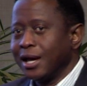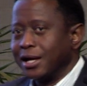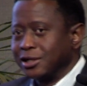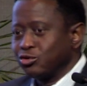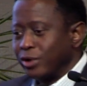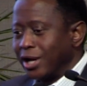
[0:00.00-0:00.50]
I
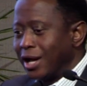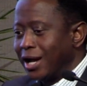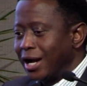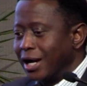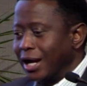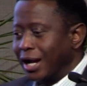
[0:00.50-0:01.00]
just want to
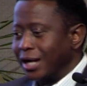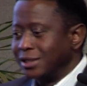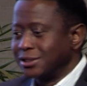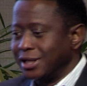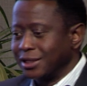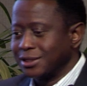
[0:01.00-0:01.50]

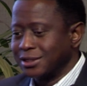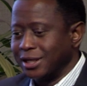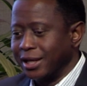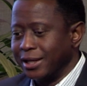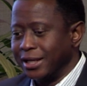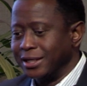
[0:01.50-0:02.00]
highlight that
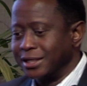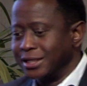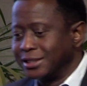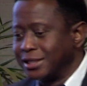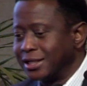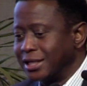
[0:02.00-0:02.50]

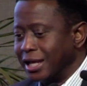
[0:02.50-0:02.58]
indeed,